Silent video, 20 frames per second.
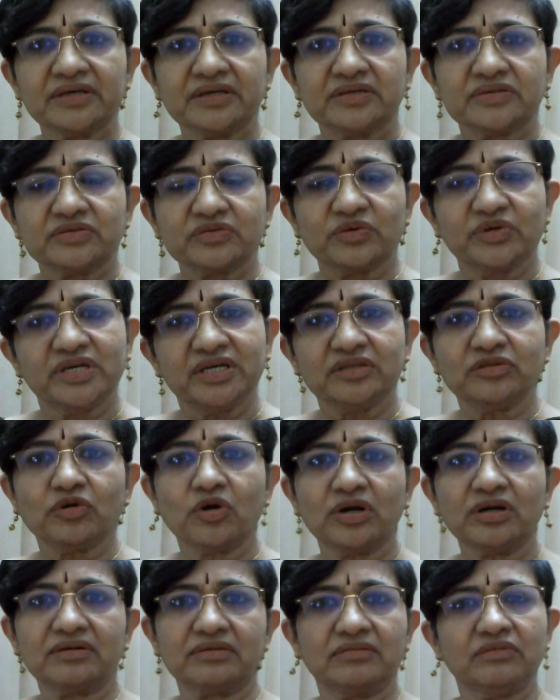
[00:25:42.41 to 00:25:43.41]
So he
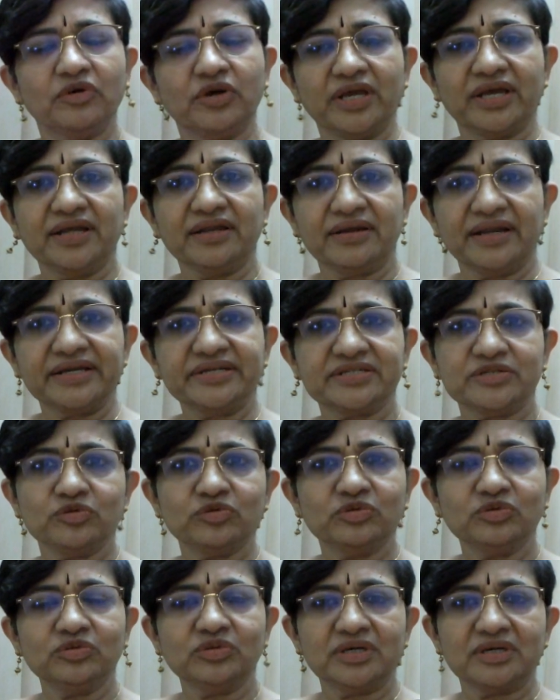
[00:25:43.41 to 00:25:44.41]
thought, okay, let's
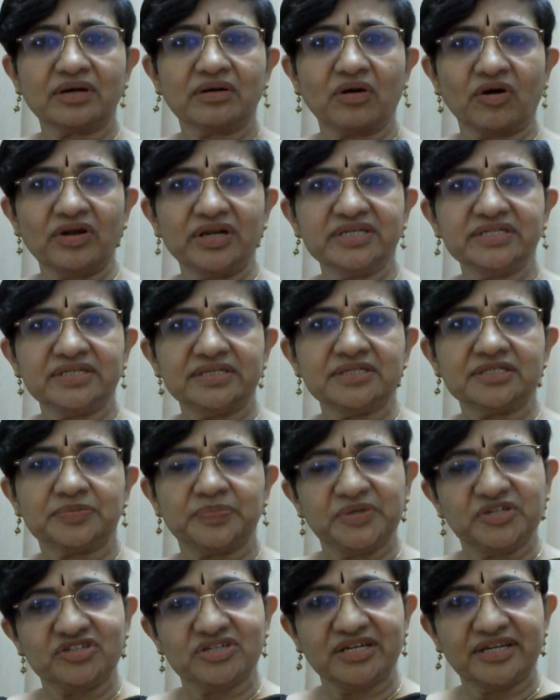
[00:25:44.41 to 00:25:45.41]
do a college in
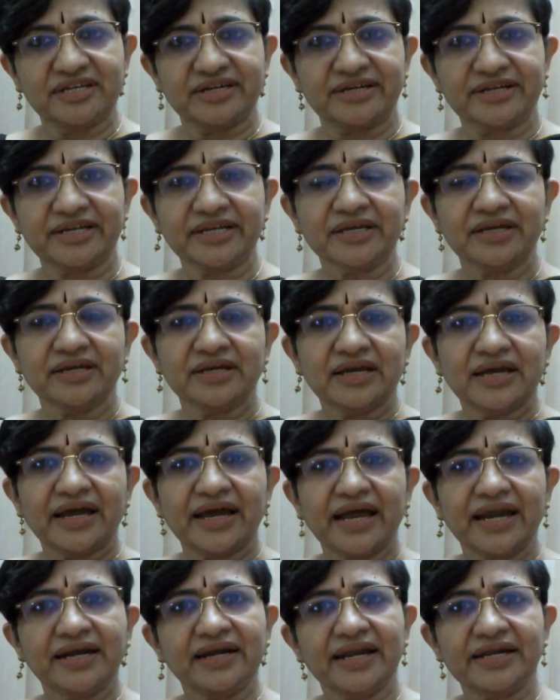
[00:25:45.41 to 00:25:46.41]
speech and hearing,
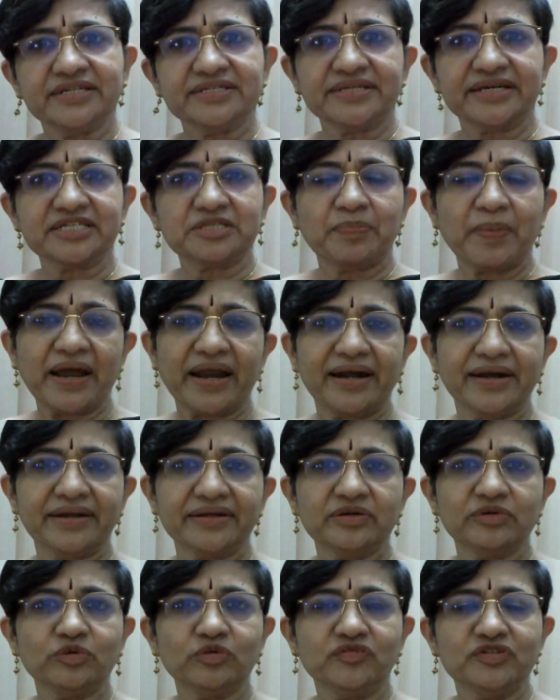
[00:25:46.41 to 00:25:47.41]
and let's expand
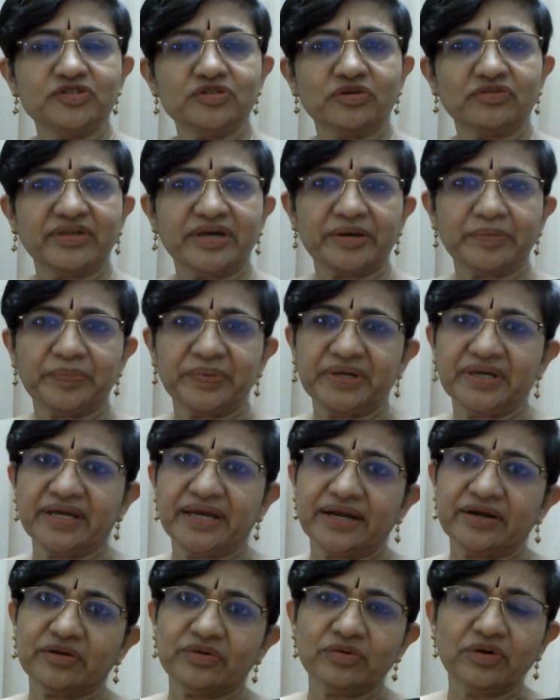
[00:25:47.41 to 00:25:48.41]
and do physiotherapy
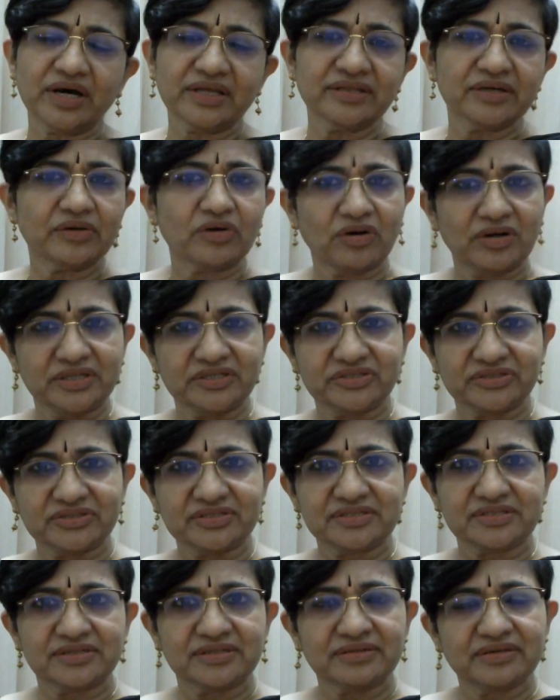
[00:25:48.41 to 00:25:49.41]
and other
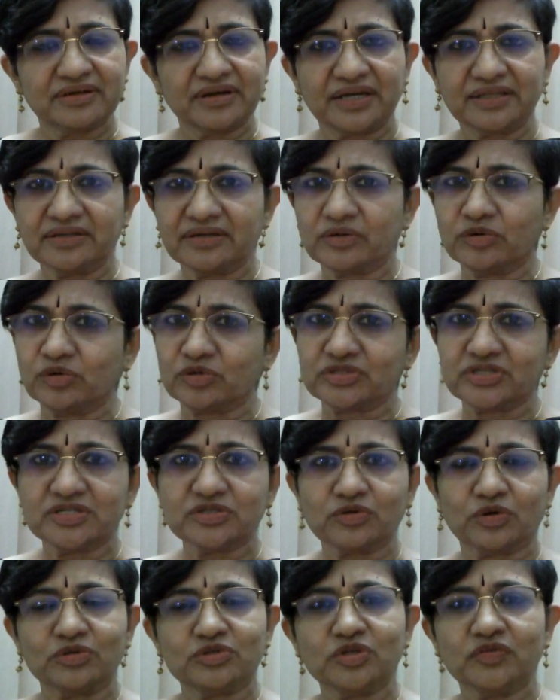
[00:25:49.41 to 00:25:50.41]
colleges, other courses
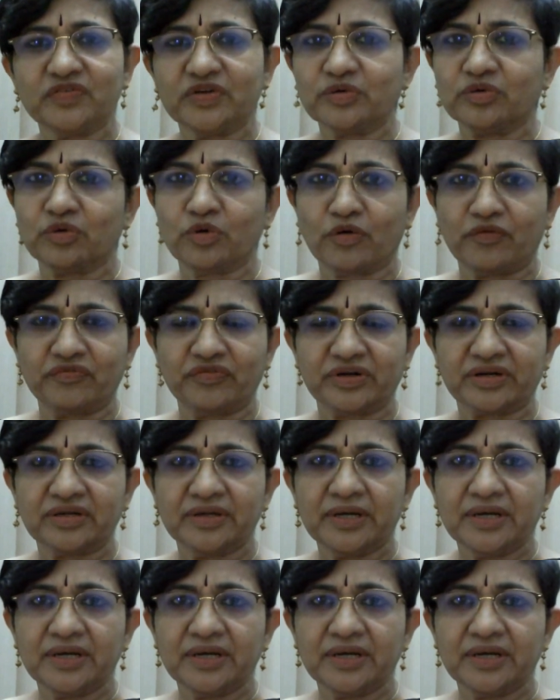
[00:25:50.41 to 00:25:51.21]
also we could offer.